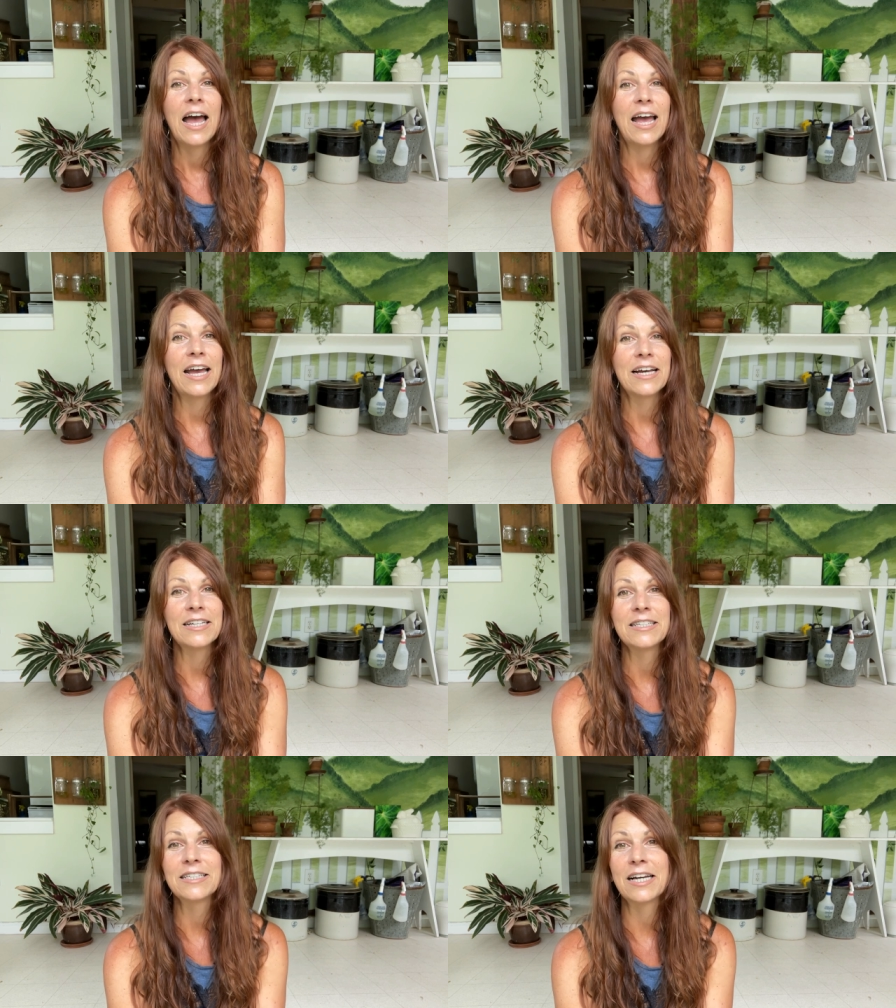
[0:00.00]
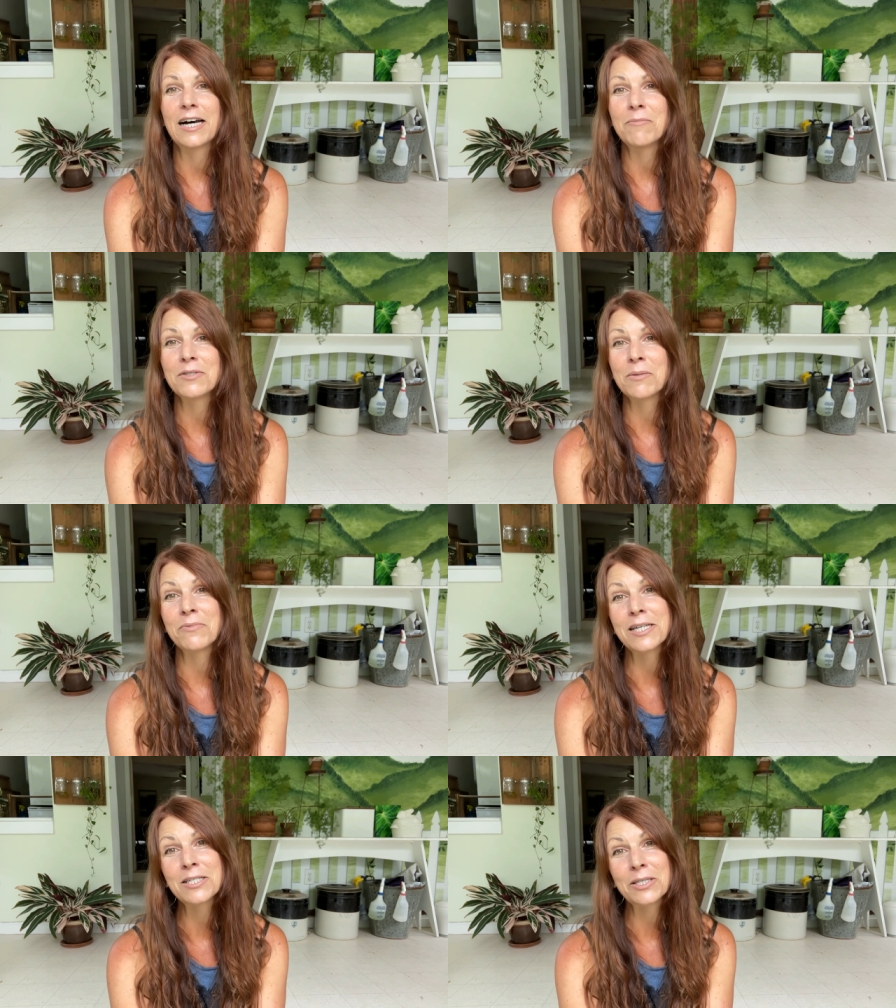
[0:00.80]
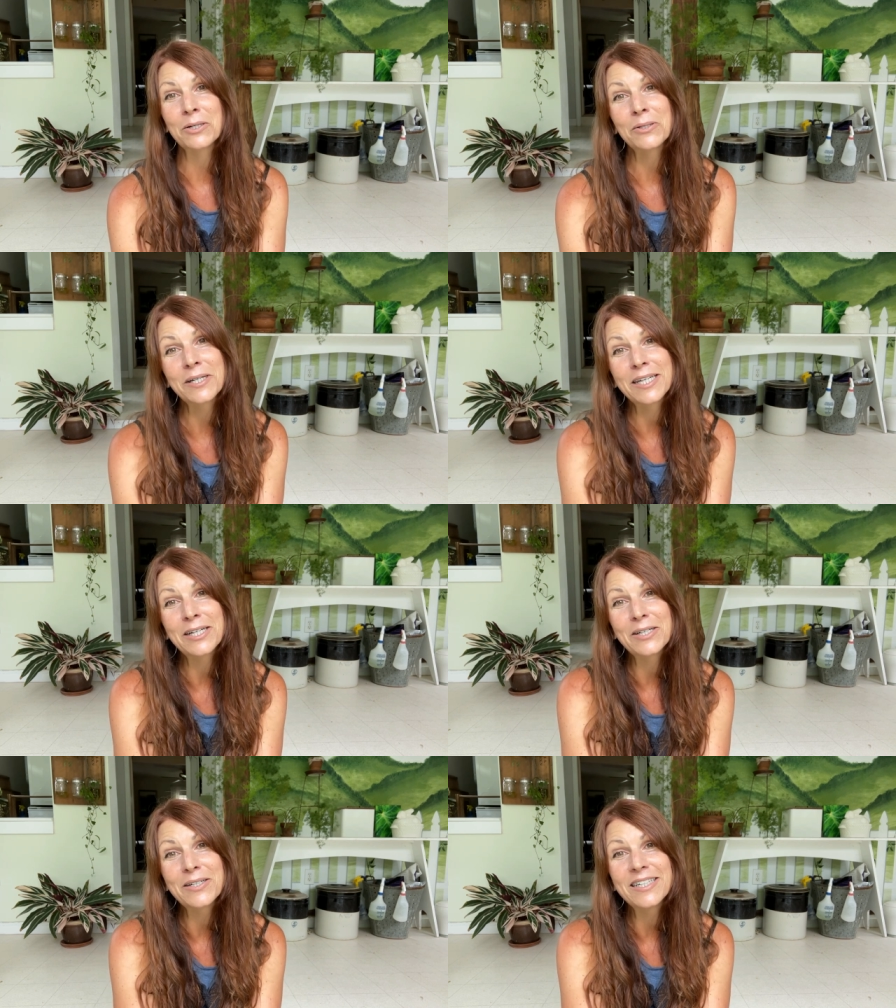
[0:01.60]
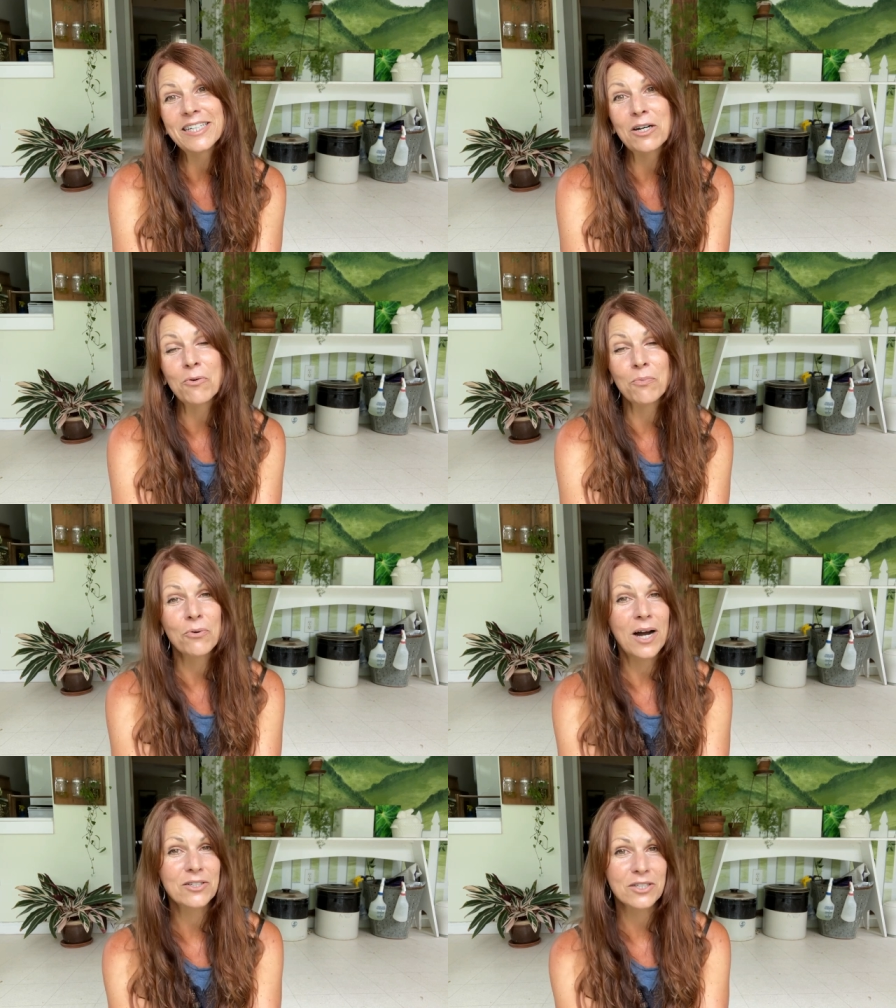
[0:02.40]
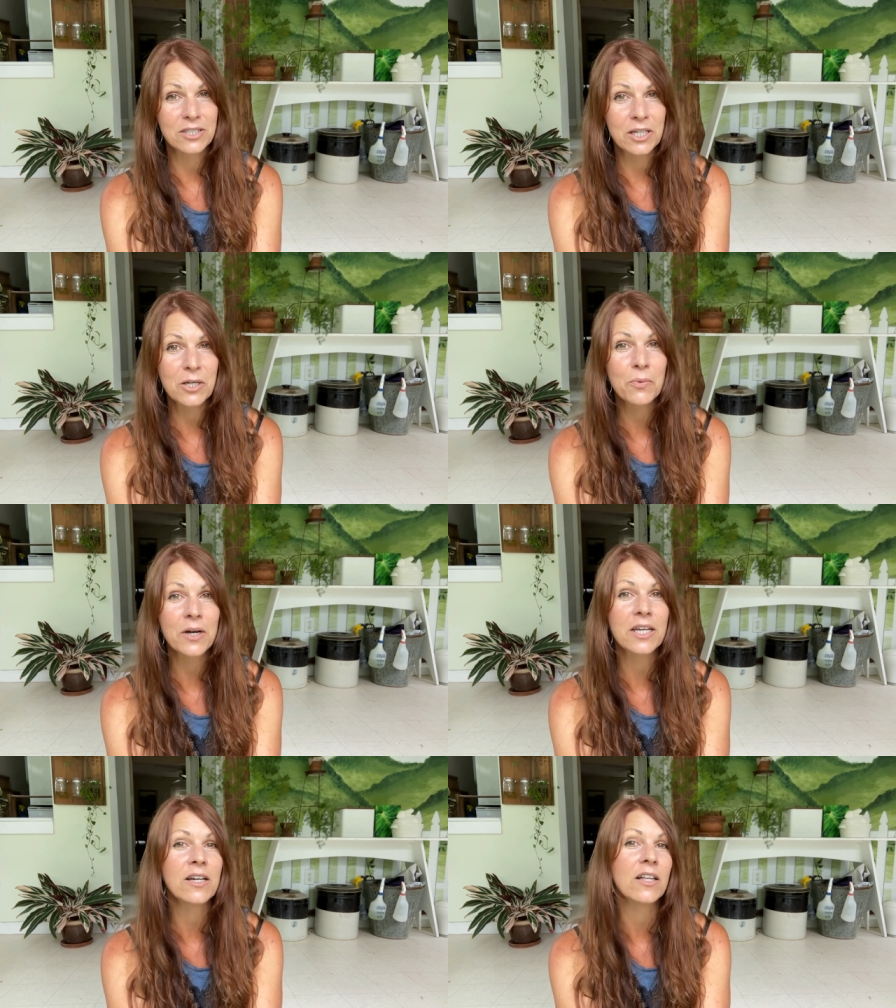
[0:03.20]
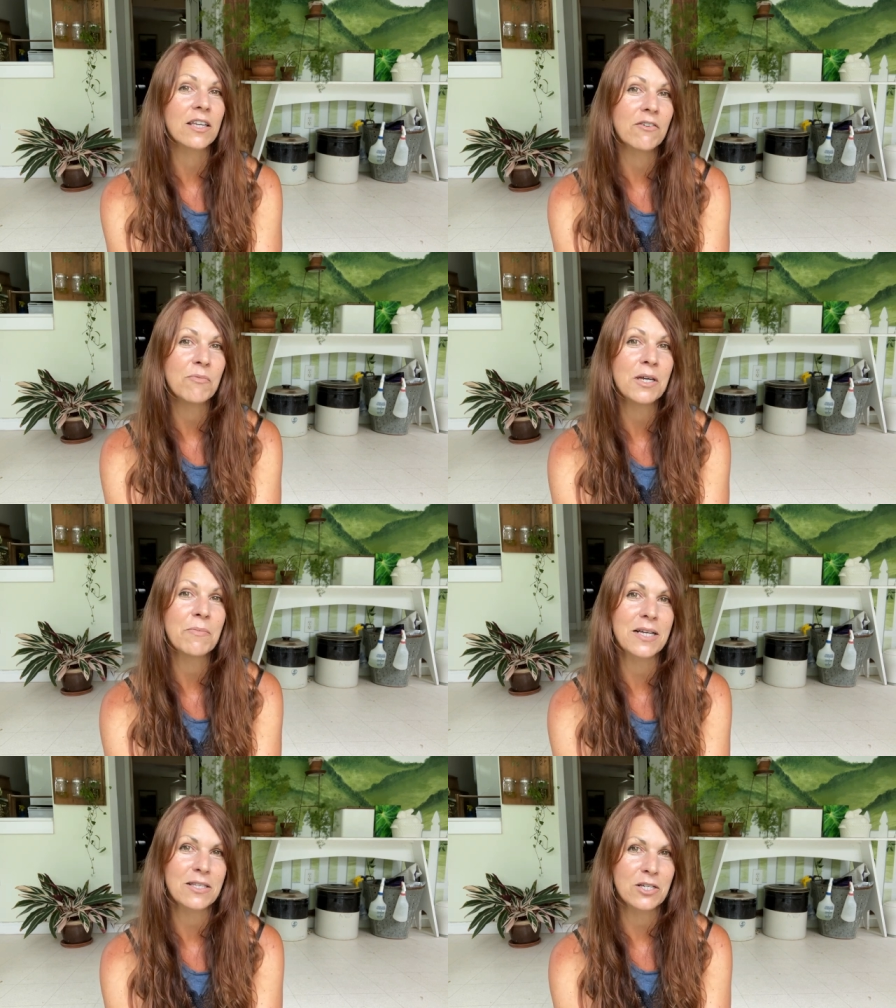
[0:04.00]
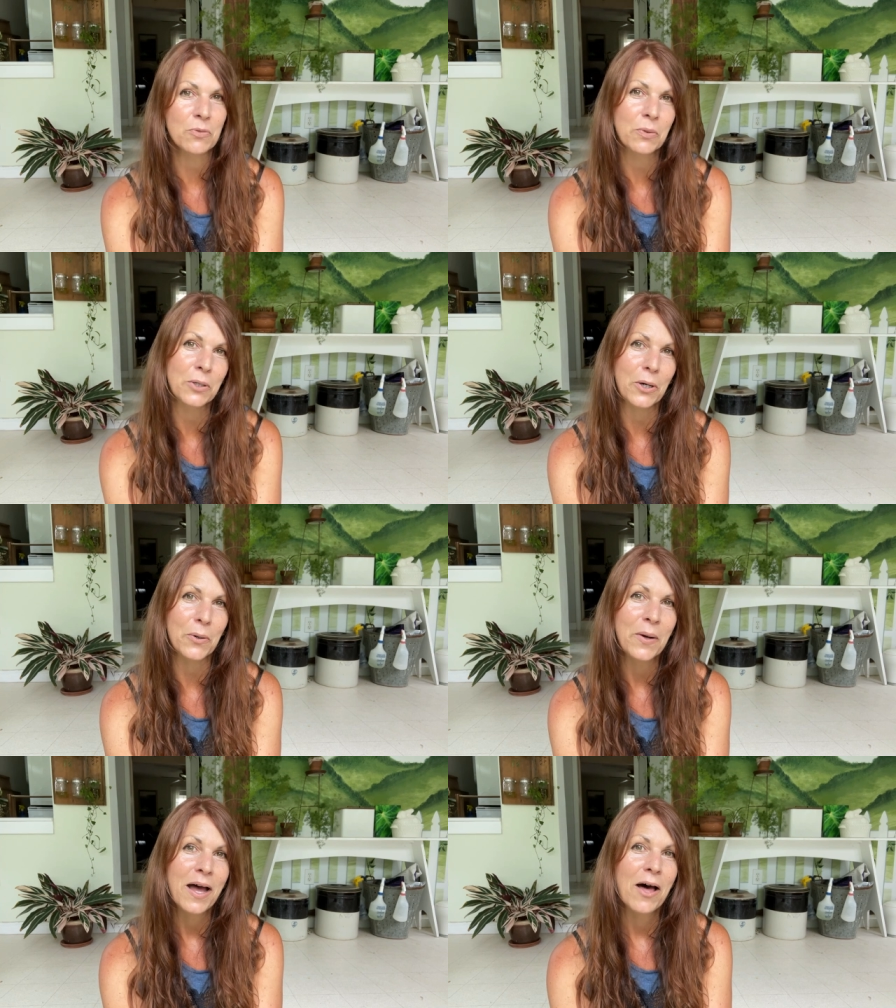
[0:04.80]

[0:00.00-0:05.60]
and um, some things that are looking good or projects that you're working on, leave me a message below.